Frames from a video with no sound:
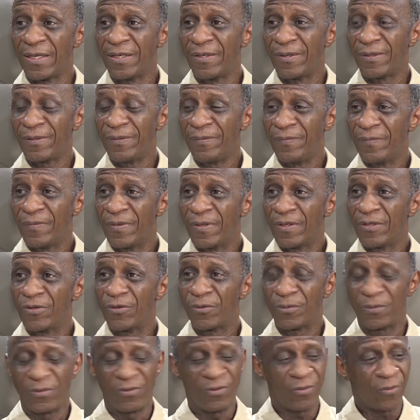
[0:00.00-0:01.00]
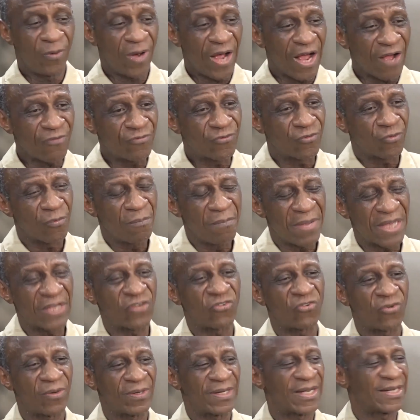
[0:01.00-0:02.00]
You know, you have to
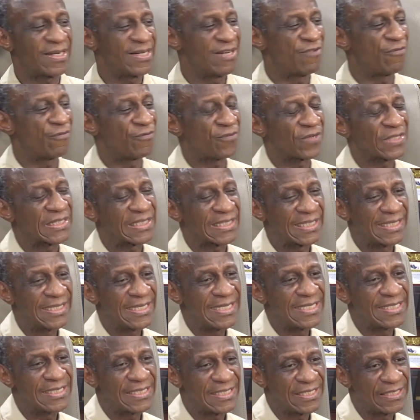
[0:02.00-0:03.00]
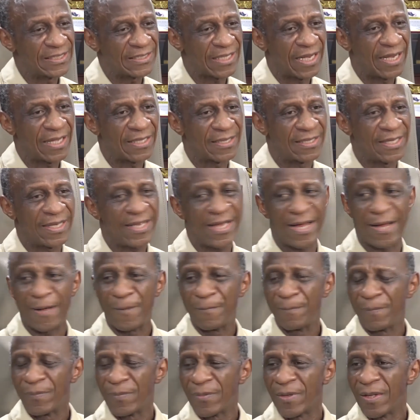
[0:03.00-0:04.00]
make sure that the facilities are there.
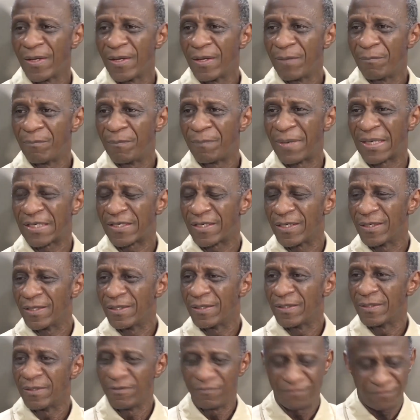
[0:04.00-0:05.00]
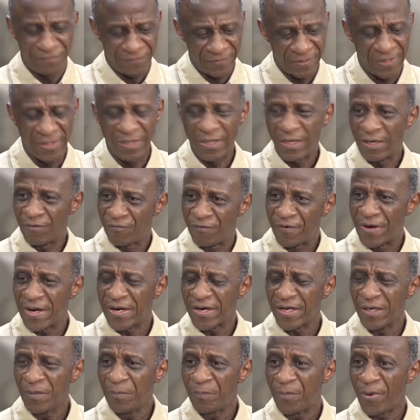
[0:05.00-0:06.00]
But
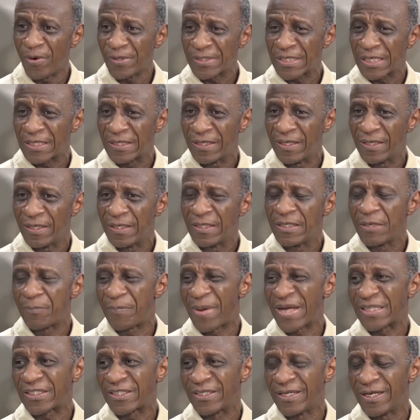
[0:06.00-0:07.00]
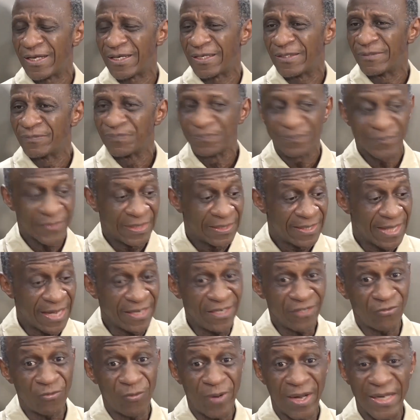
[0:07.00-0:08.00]
very important, the personnel.
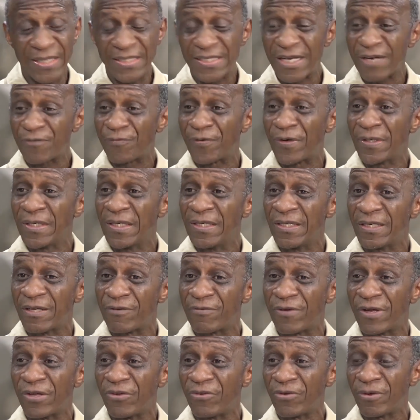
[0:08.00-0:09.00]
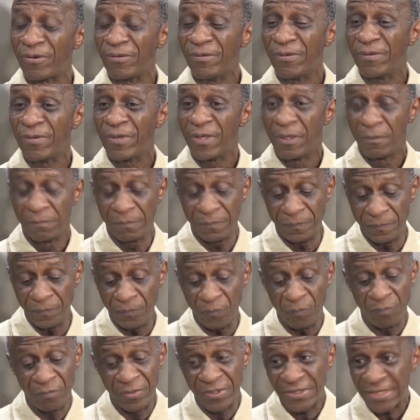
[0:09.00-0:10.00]
That is why TETFund intervention,
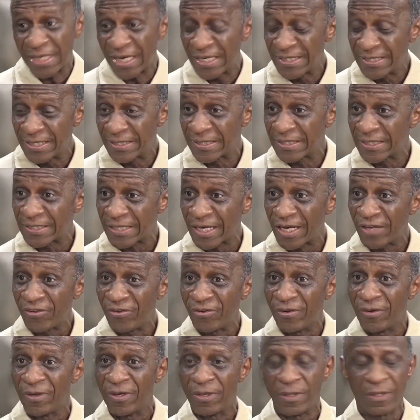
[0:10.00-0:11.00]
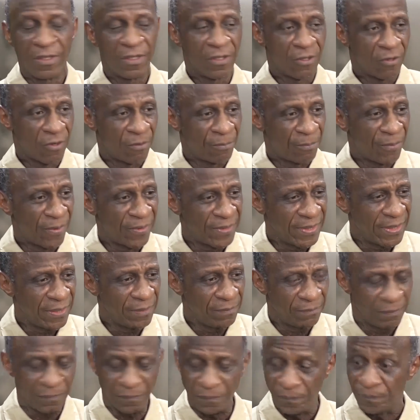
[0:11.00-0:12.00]
besides the research
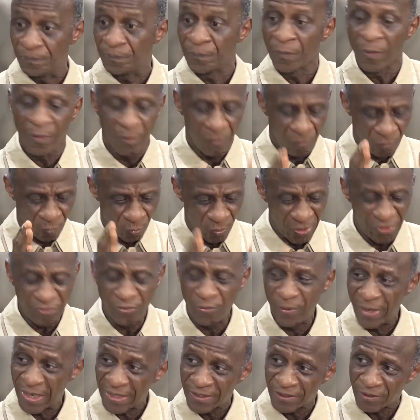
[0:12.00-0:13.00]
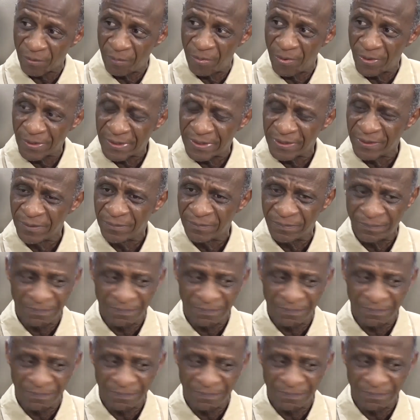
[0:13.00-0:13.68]
component, which we are supporting,